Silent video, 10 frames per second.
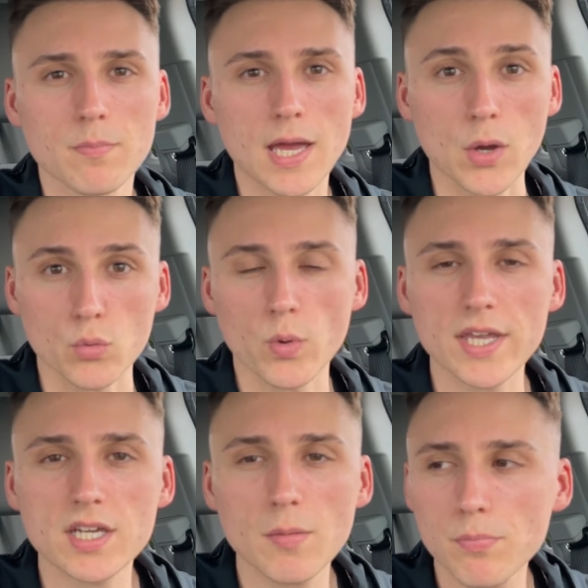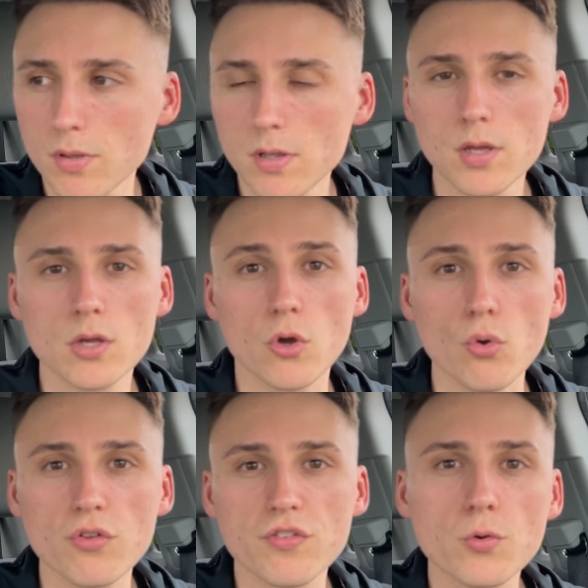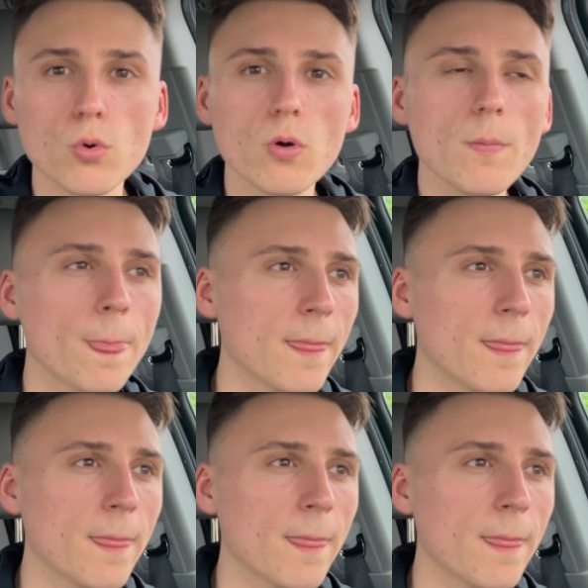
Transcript: I would wake up, go to school,